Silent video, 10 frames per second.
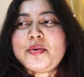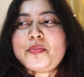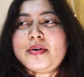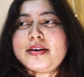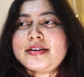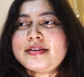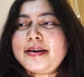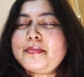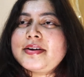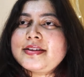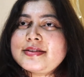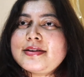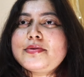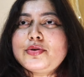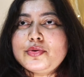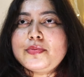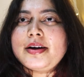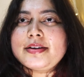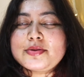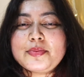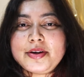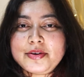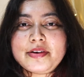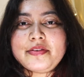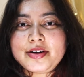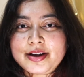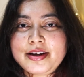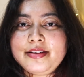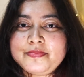but I still do participate whenever I